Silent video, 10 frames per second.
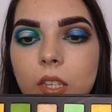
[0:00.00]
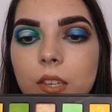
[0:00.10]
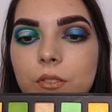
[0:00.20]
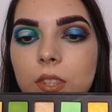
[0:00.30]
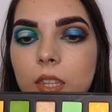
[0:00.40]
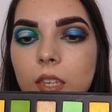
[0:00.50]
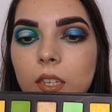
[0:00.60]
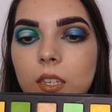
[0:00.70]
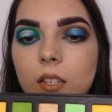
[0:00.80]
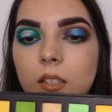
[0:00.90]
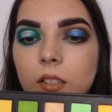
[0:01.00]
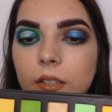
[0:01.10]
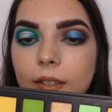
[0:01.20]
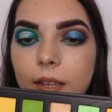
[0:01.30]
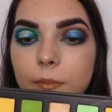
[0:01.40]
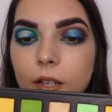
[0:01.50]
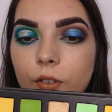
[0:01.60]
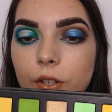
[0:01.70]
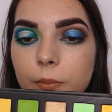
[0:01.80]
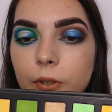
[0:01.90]
Even the names are
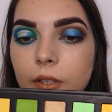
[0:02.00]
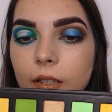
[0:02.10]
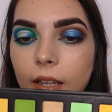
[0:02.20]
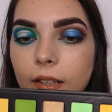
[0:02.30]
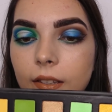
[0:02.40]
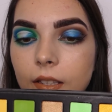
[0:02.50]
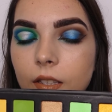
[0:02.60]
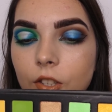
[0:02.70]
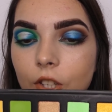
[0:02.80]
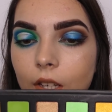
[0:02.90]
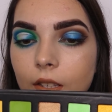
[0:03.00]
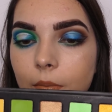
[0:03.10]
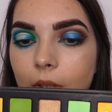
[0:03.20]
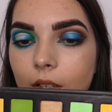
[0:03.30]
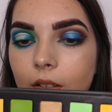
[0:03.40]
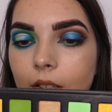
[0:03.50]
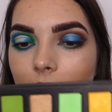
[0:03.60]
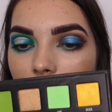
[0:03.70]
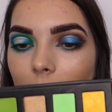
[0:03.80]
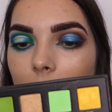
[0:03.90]
corresponding, like this shade up here
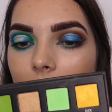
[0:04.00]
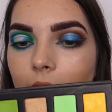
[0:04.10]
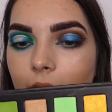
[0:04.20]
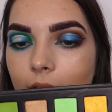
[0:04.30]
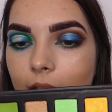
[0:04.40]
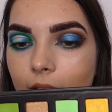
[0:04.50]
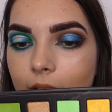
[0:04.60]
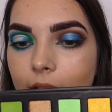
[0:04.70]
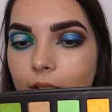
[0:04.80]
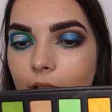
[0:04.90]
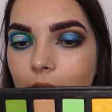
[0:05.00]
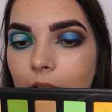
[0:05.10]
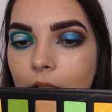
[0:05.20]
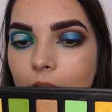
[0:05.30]
is rubber and this is duck,